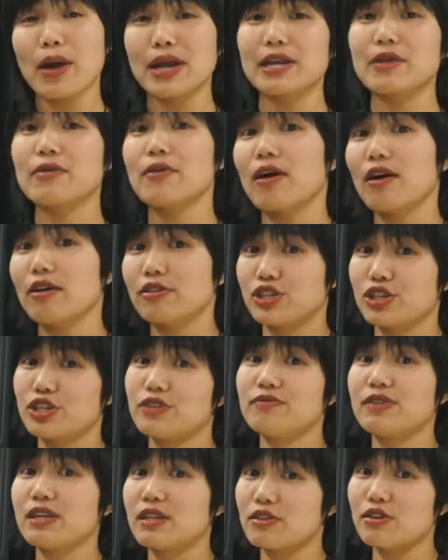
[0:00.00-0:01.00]
when you're
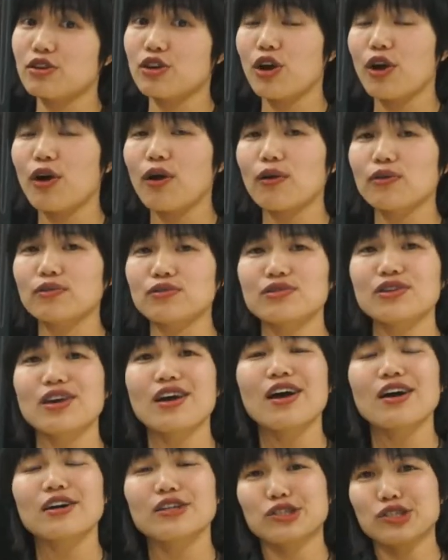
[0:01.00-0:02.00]
achieving the goals.
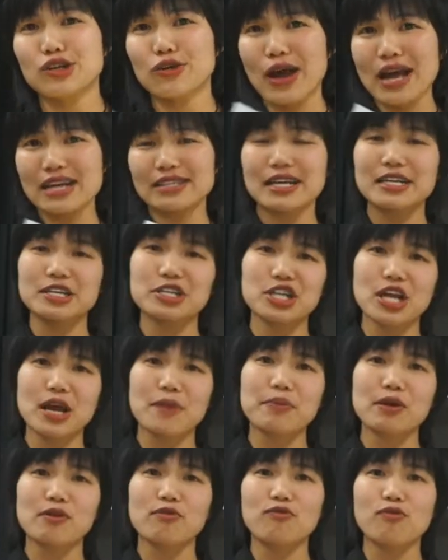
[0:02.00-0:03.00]
So as I
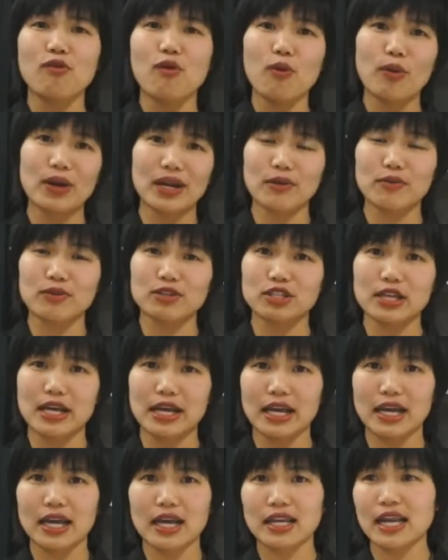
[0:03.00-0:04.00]
shared before, when I was a
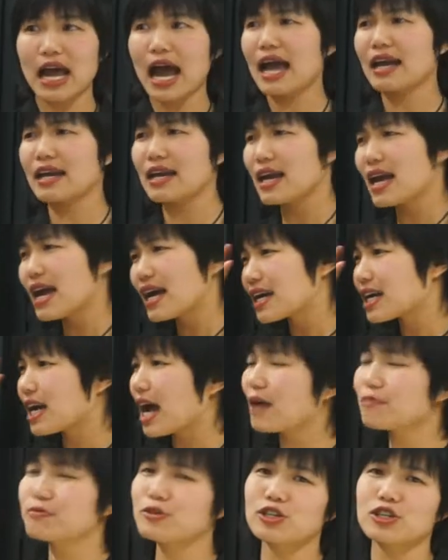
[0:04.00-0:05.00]
kid, I
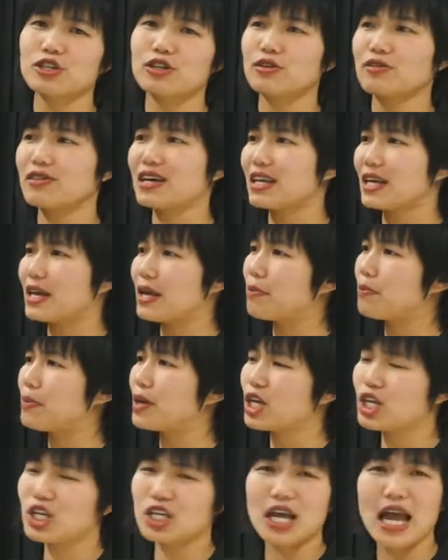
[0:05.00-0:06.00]
capture that
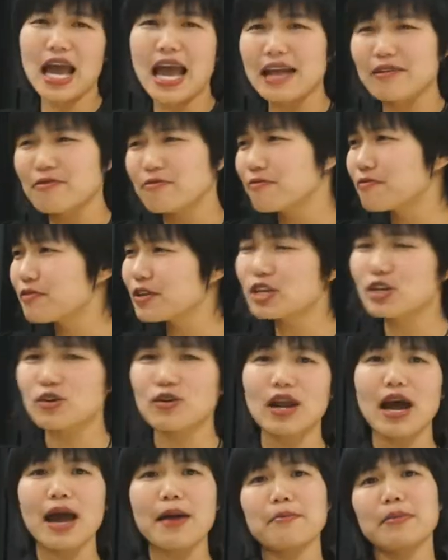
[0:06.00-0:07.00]
image and
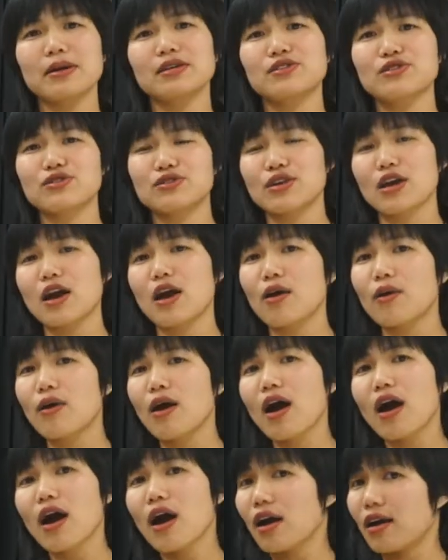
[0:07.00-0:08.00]
visualize myself
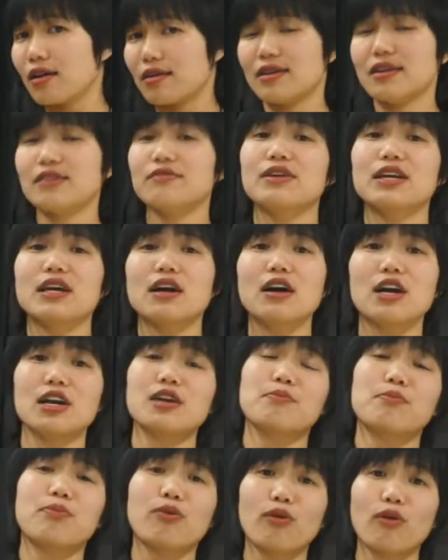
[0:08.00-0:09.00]
living
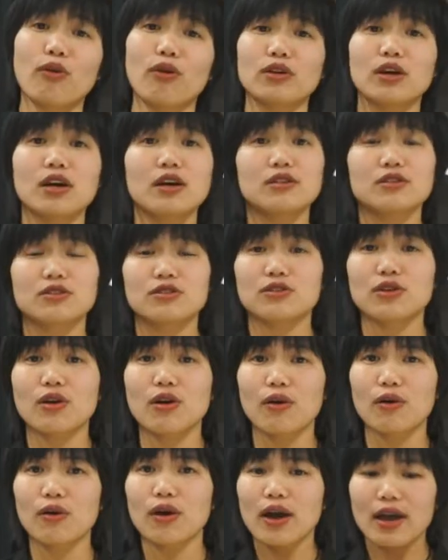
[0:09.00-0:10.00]
abroad.
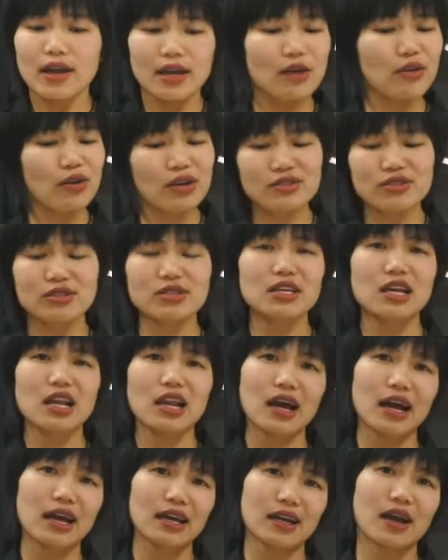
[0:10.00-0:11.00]
So you can see,
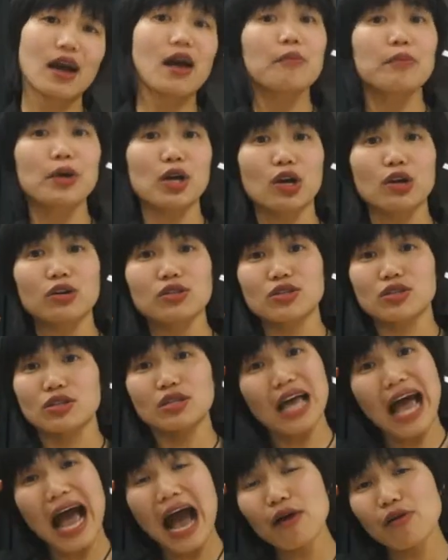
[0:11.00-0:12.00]
like,
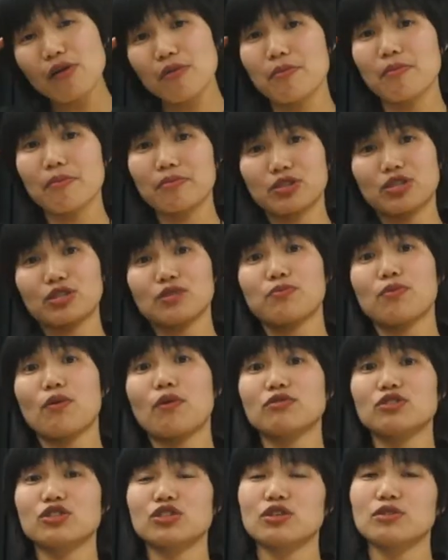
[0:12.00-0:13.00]
because our
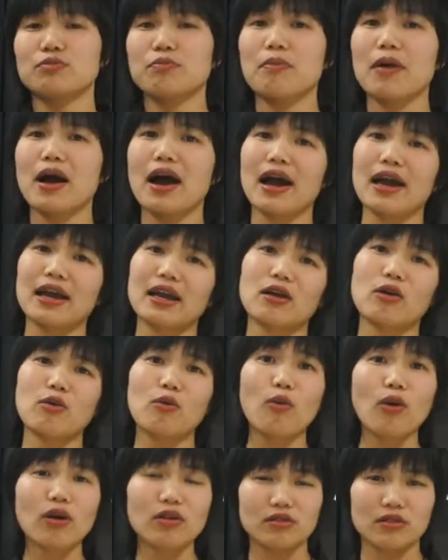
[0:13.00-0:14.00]
subconscious mind
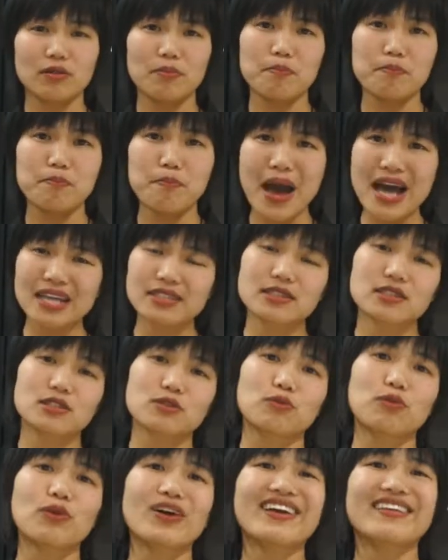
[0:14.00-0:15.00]
works the
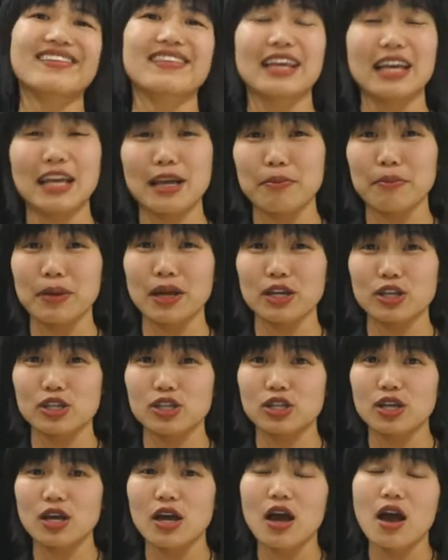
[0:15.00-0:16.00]
best with
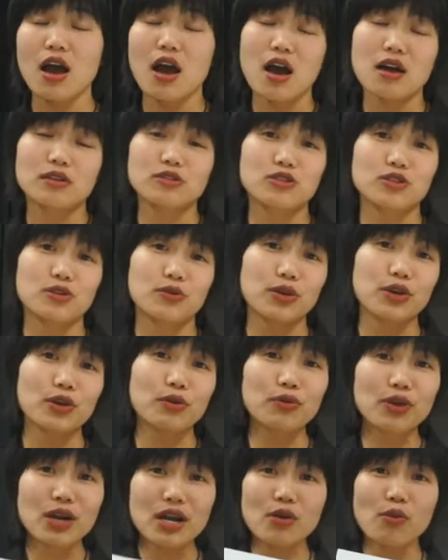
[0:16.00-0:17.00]
image. So
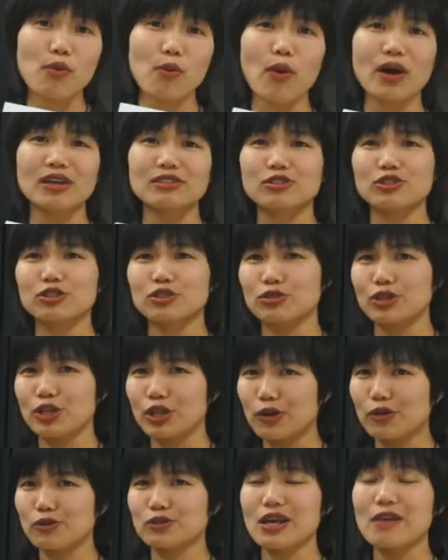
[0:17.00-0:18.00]
you really want to
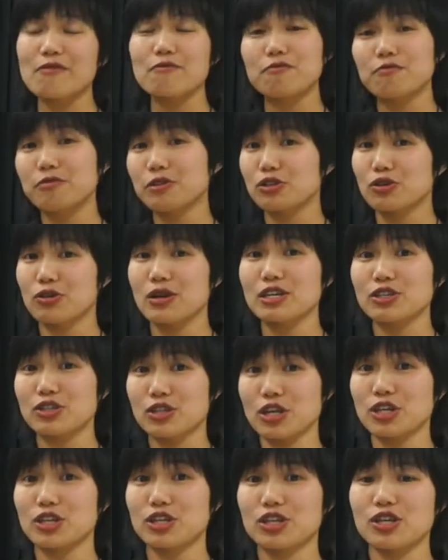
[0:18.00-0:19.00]
use that
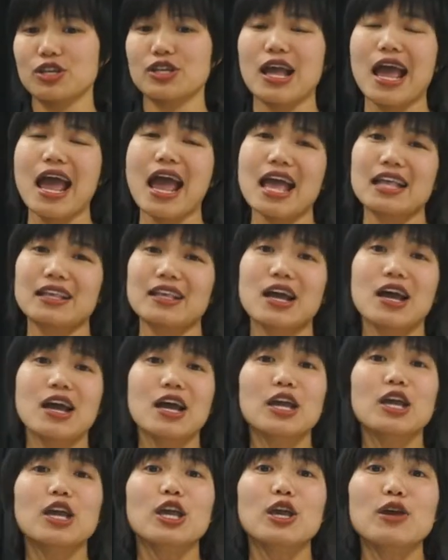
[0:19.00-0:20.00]
visualization and
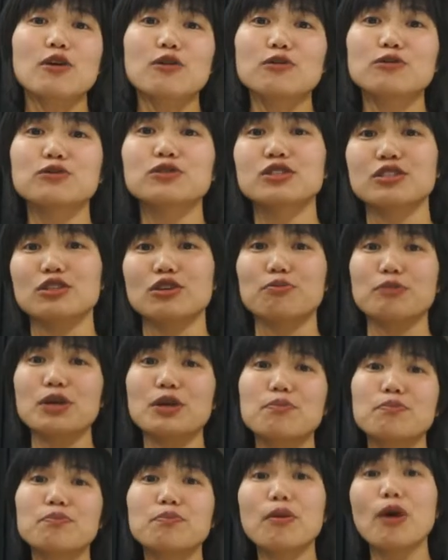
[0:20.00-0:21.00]
use an
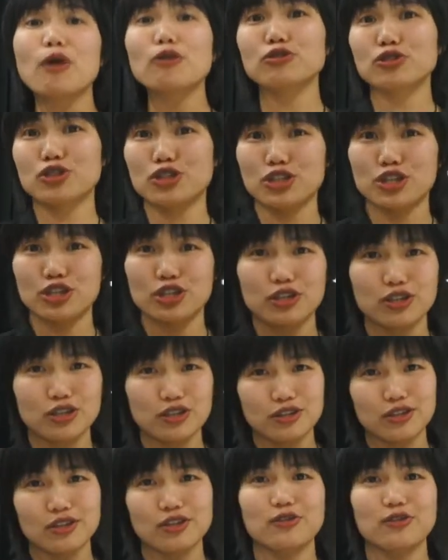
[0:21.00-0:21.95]
emotional